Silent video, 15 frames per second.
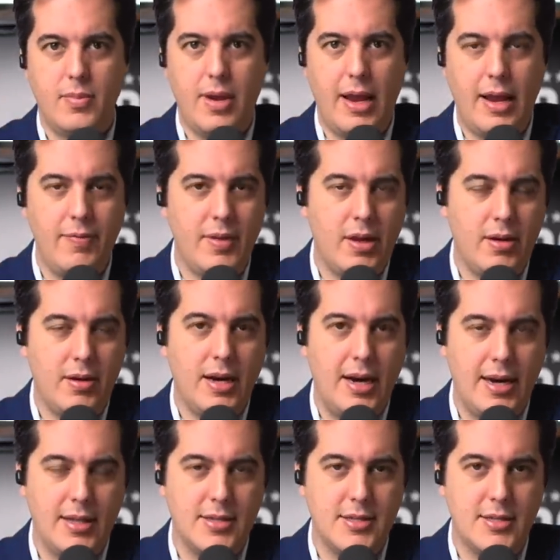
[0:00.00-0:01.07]
in the
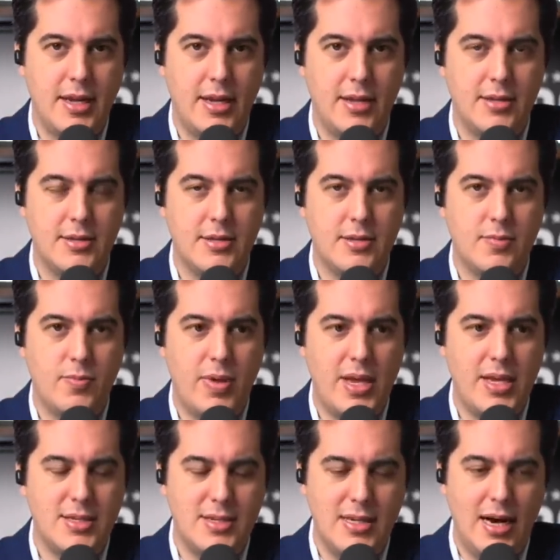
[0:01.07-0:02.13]
United States
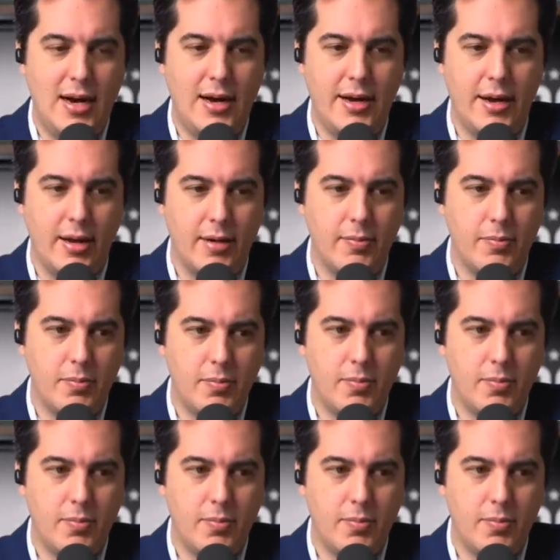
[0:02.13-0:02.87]
is dying.